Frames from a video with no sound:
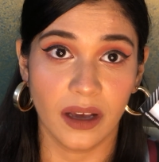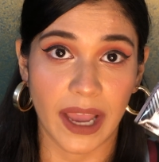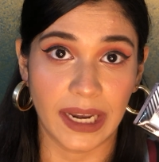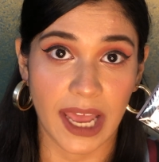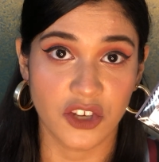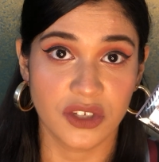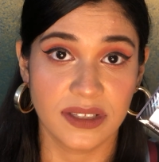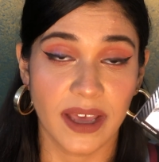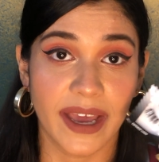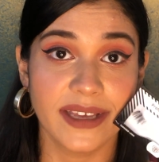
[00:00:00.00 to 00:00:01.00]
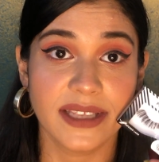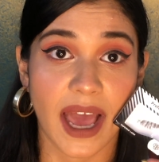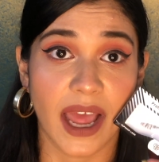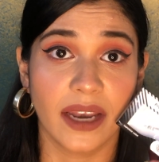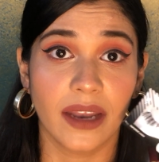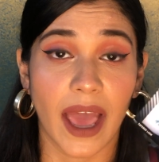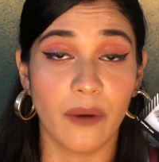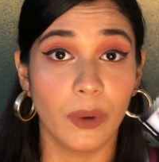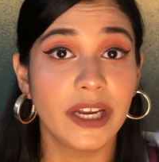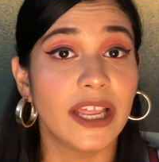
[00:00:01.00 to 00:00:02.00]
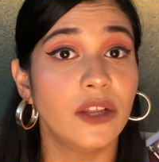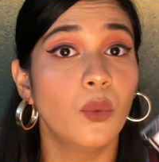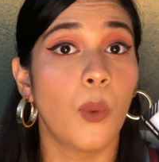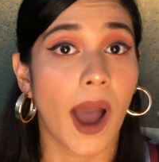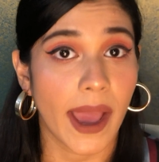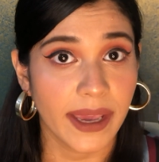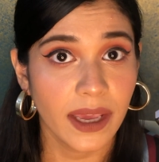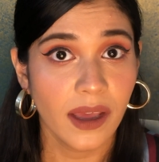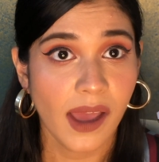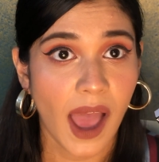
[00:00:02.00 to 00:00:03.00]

eyelashes guys and I will tell you why